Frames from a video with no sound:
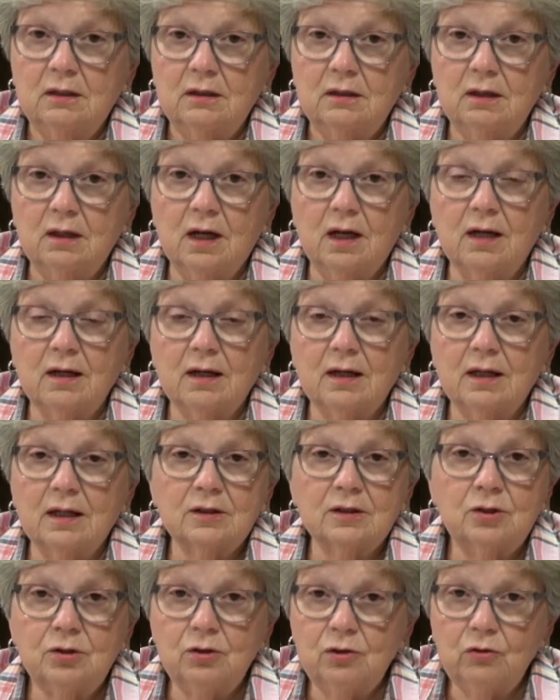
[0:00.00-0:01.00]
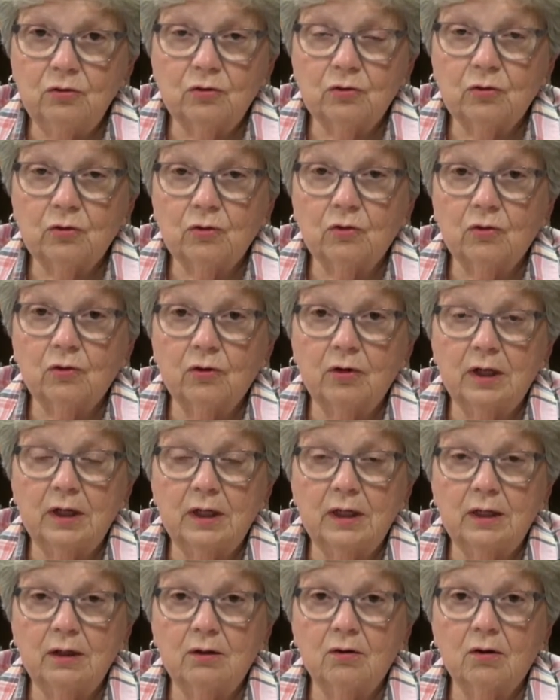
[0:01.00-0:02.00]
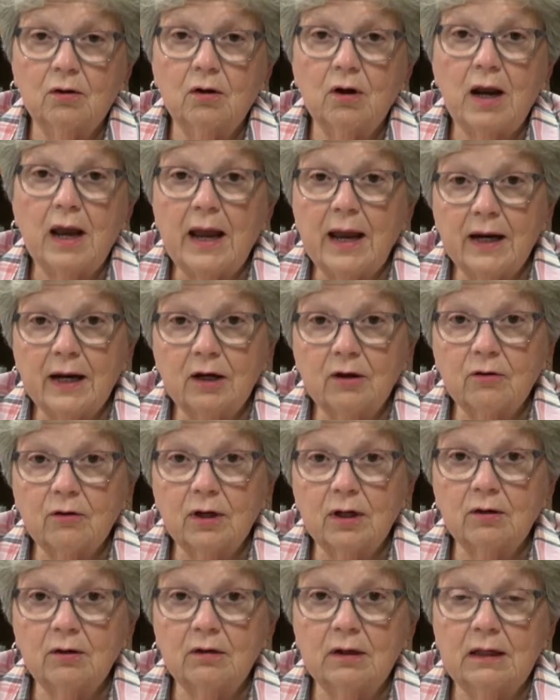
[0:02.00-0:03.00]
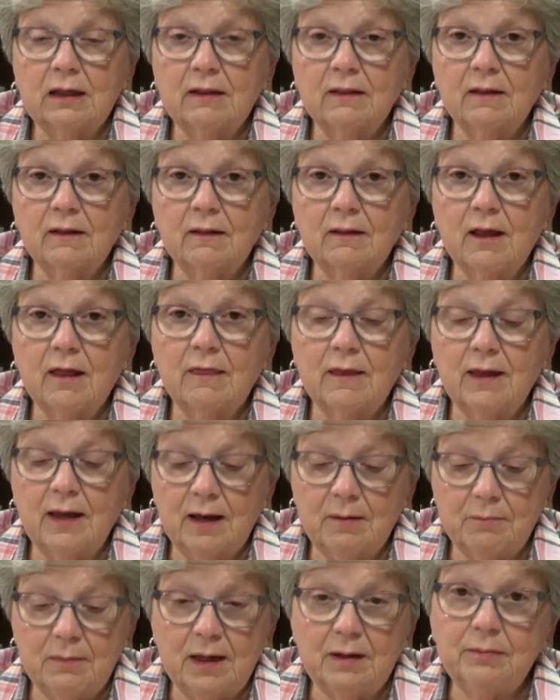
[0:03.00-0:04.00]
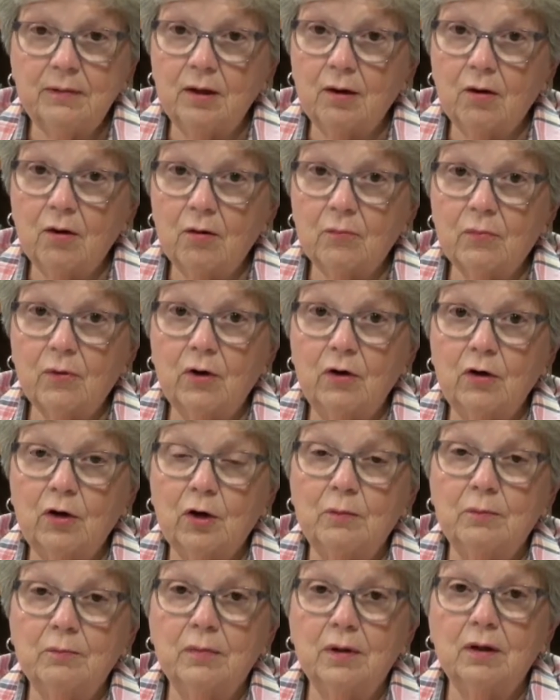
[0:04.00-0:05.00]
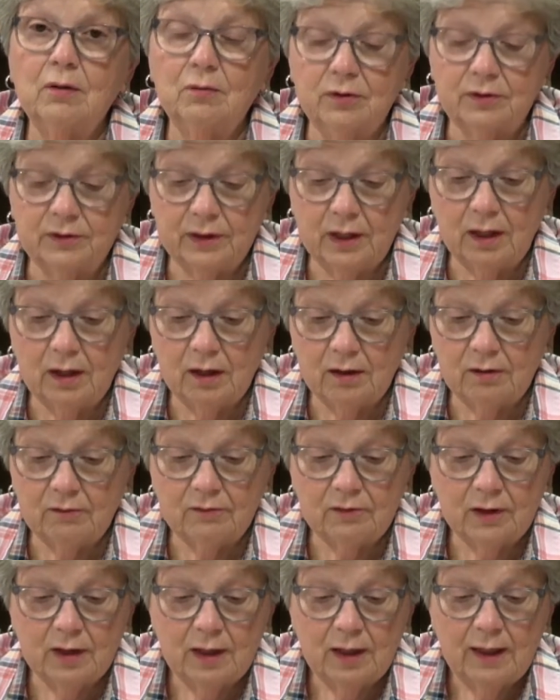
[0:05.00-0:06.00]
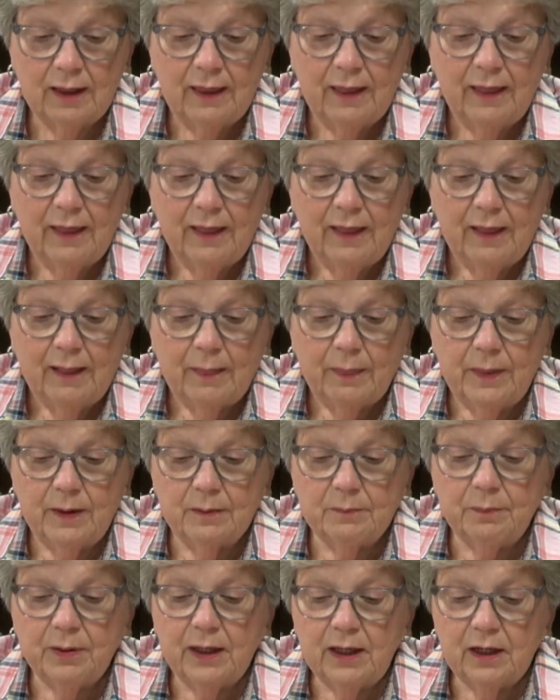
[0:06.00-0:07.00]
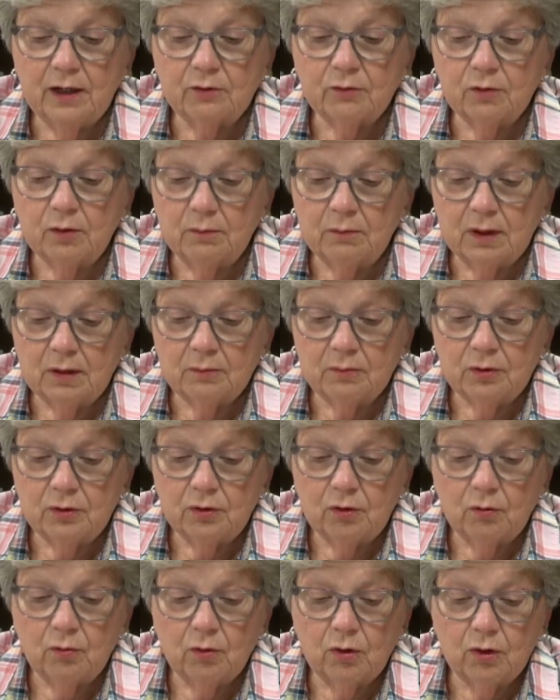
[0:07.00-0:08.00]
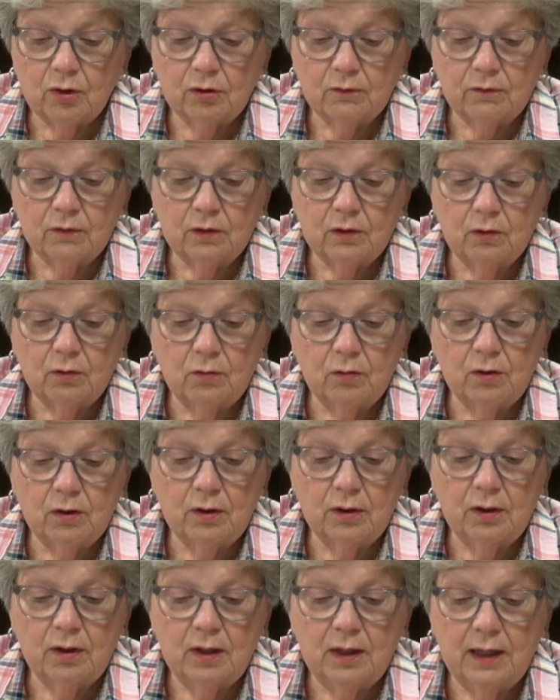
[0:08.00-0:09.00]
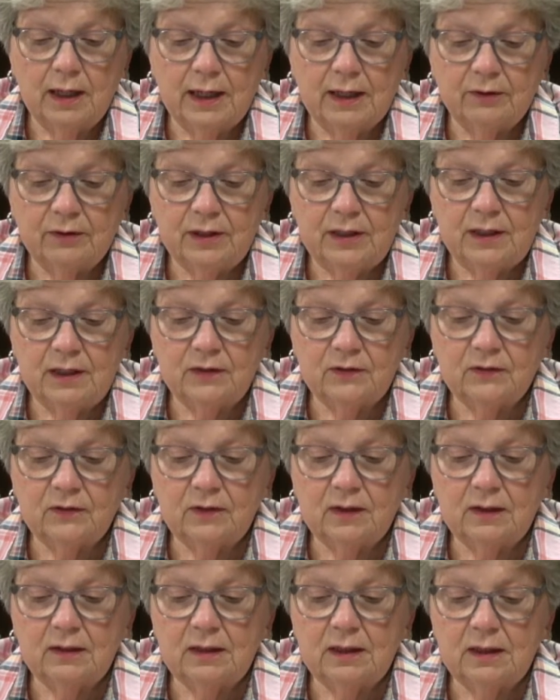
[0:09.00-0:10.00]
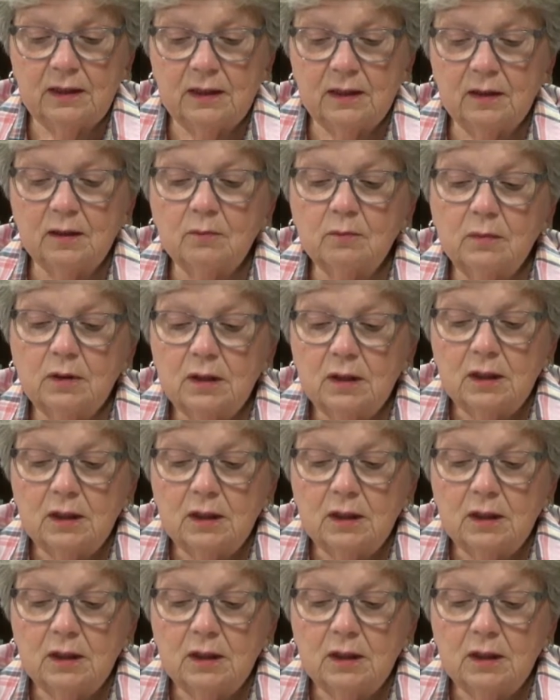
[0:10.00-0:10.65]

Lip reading: not accusatory or angry or anything like that, maybe heartbroken, but with love. Then Peter remembered the word of the Lord, how he had said to him,